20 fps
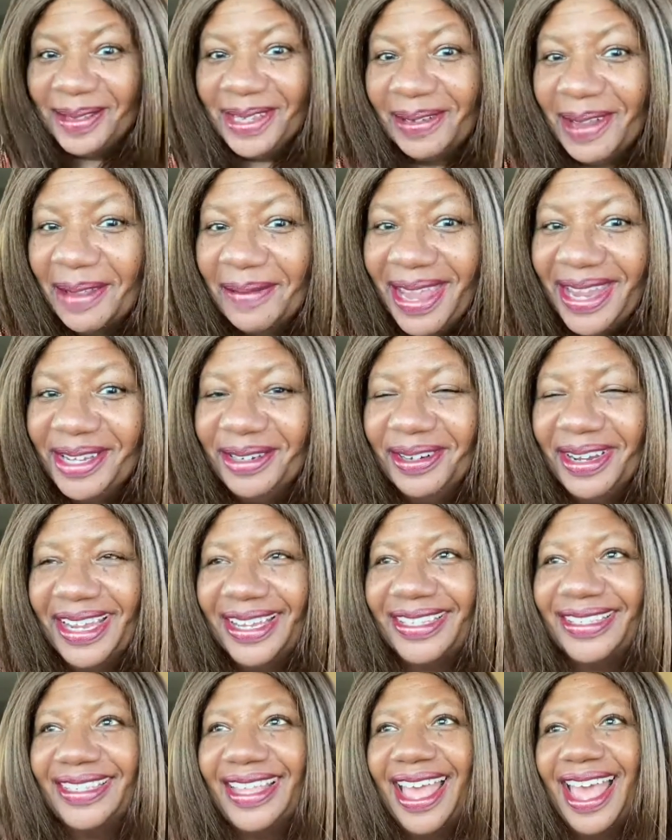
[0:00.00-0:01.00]
to my
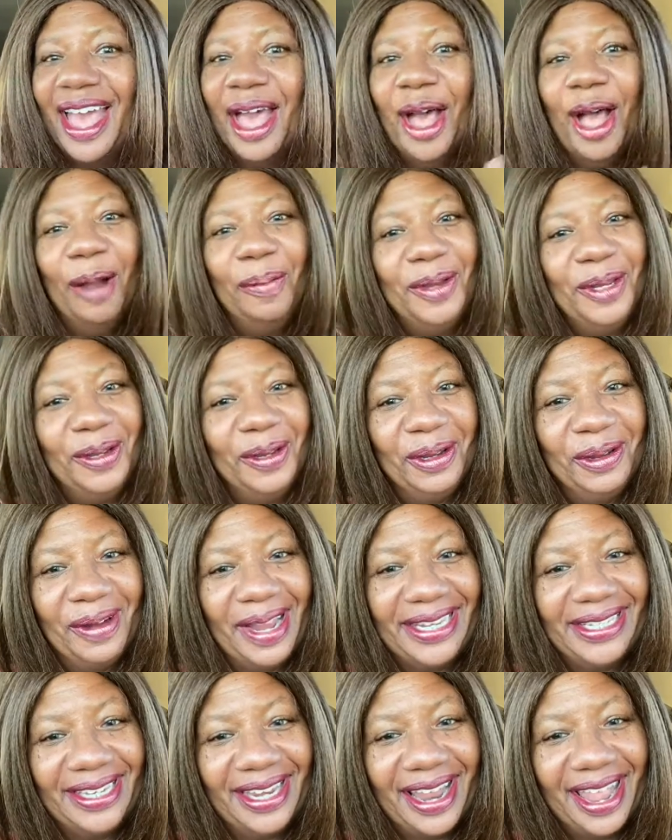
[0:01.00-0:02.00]
Matrix. Hope you're doing
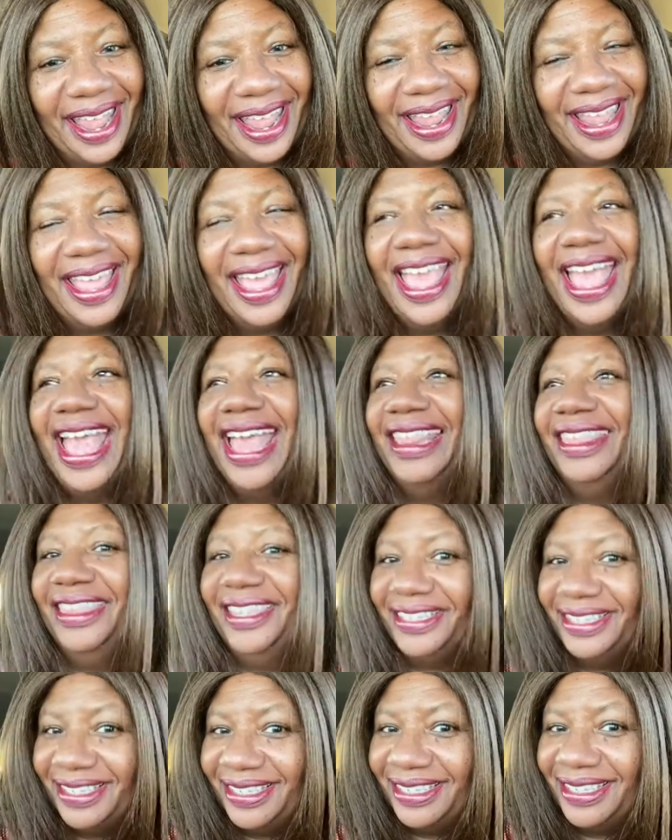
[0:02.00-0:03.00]
great today.
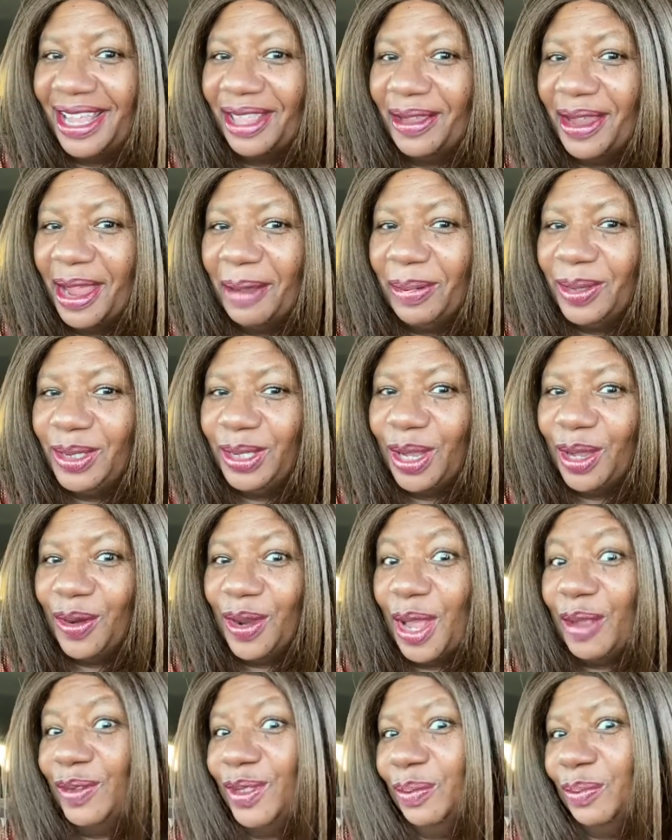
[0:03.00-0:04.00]
This is another episode
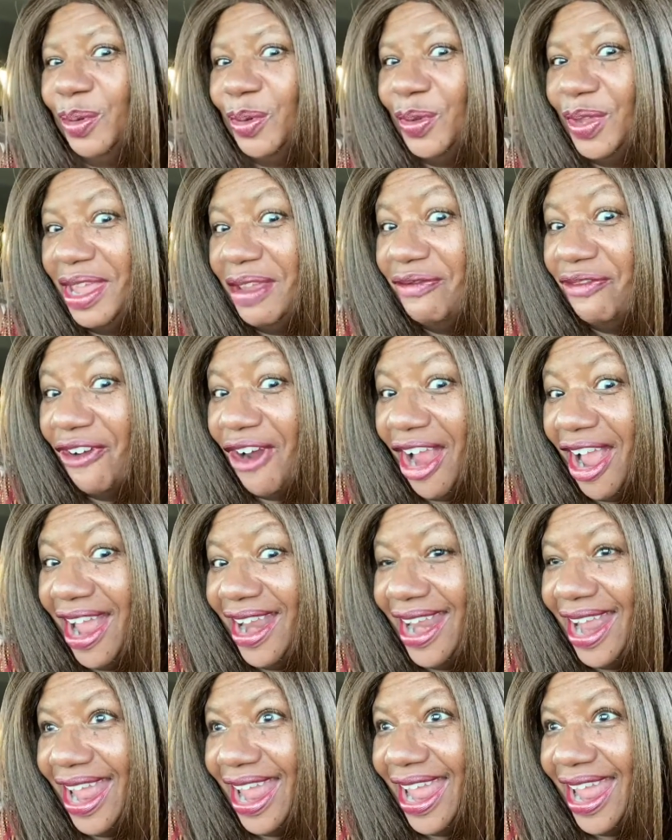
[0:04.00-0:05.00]
of Spooky
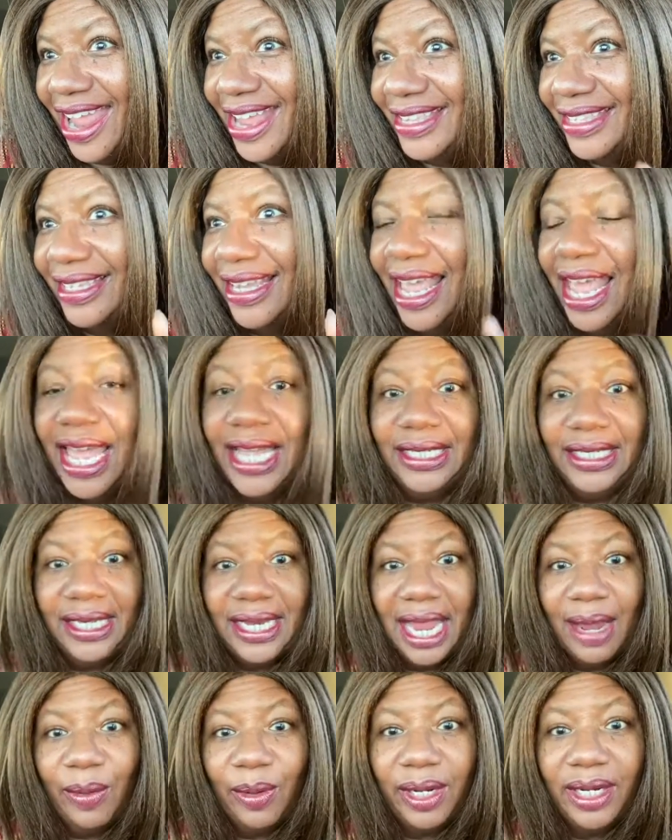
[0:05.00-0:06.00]
Fridays.
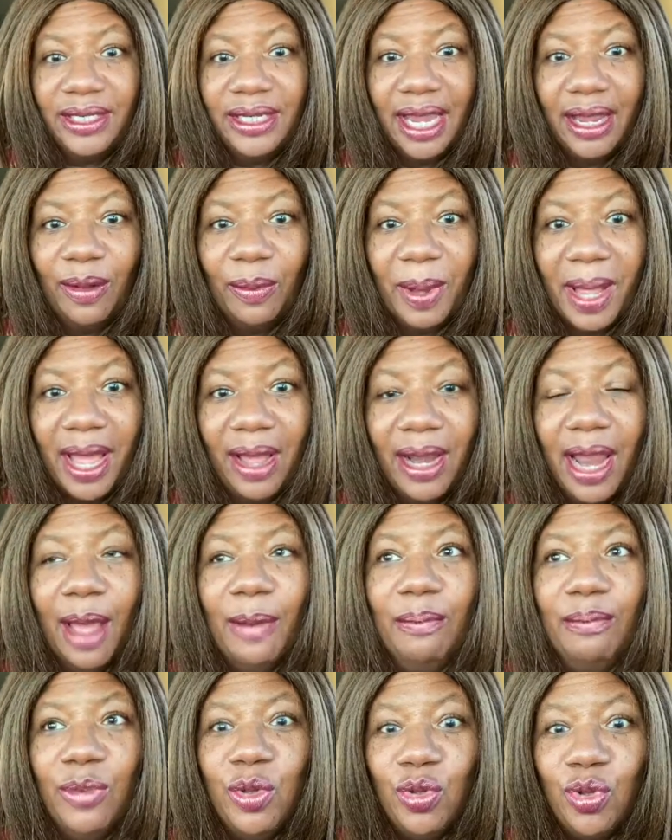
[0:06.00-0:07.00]
Today we're going to talk about a
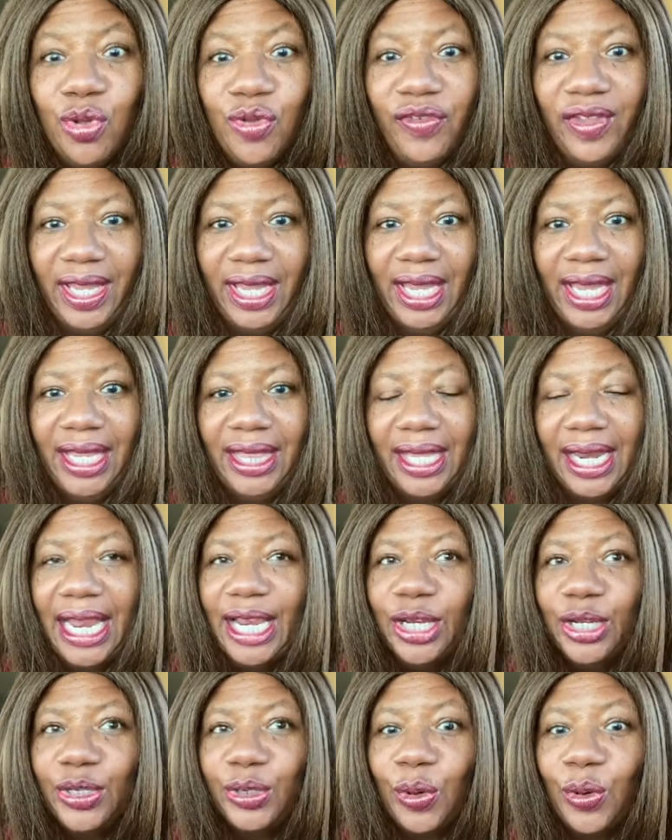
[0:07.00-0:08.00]
movie that I
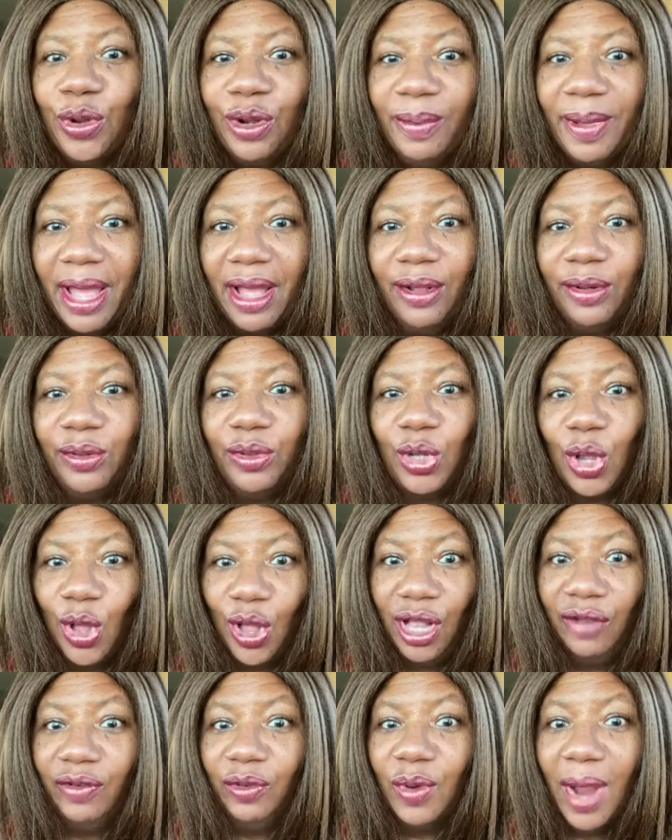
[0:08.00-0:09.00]
just heard about
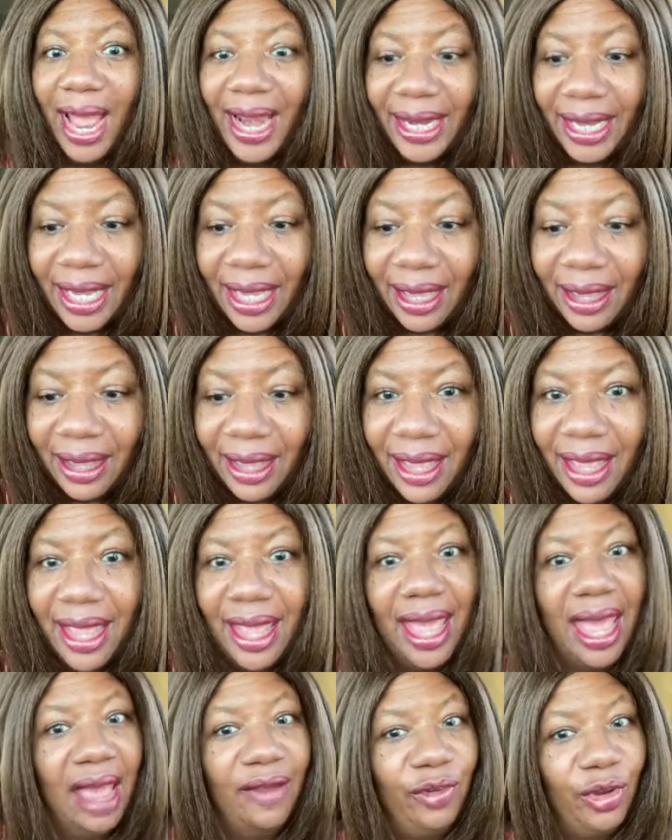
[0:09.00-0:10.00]
called Veronica.
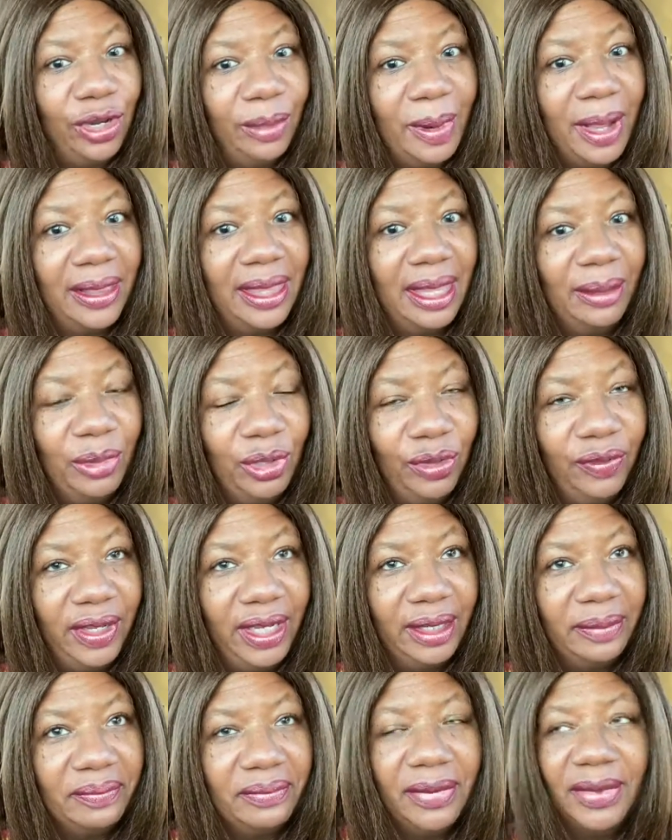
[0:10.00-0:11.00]
Have you heard about that
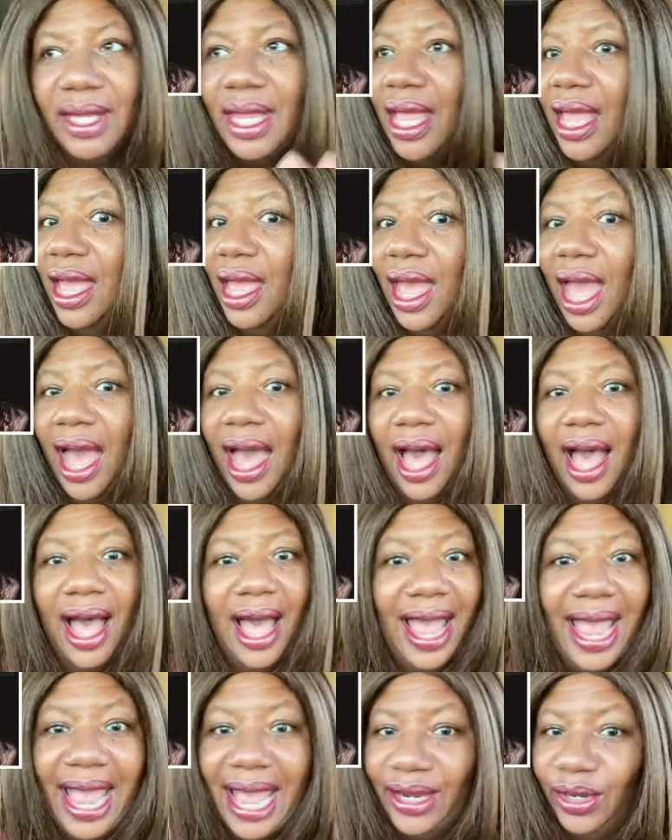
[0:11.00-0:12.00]
movie?
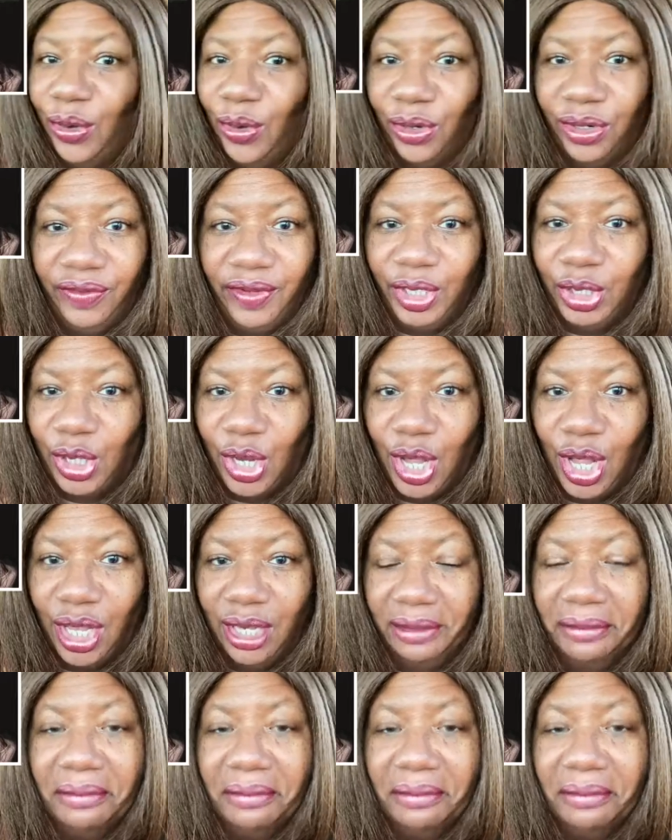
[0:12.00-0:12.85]
I hadn't heard of it at all.